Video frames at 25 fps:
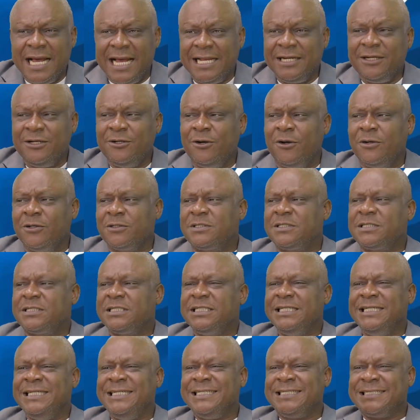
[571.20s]
are
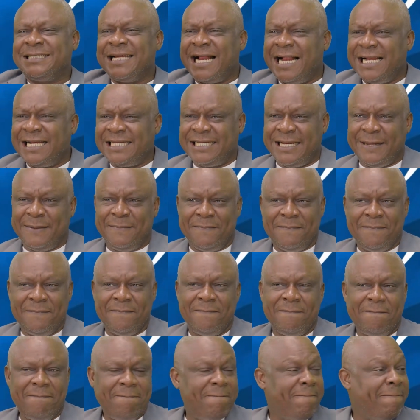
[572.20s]
not in tandem
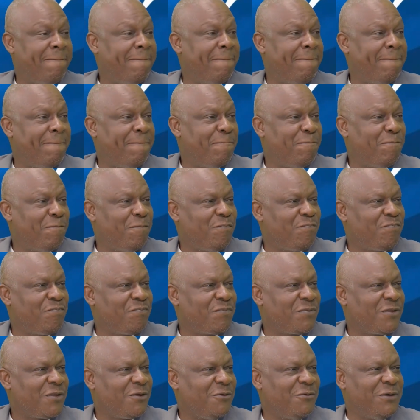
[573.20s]

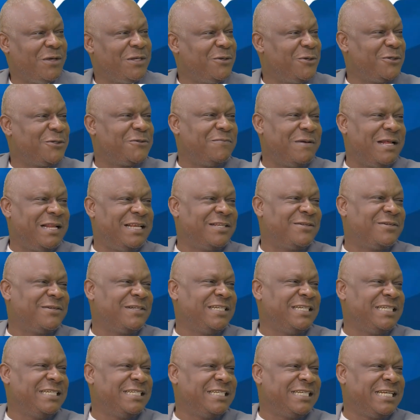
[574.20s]
with those
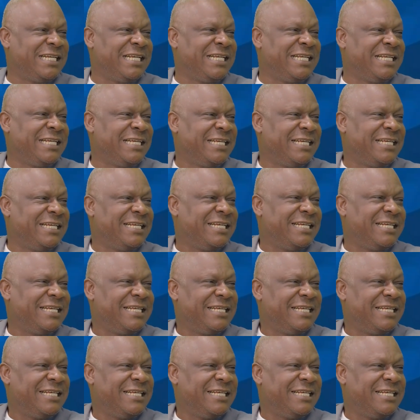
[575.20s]
managing the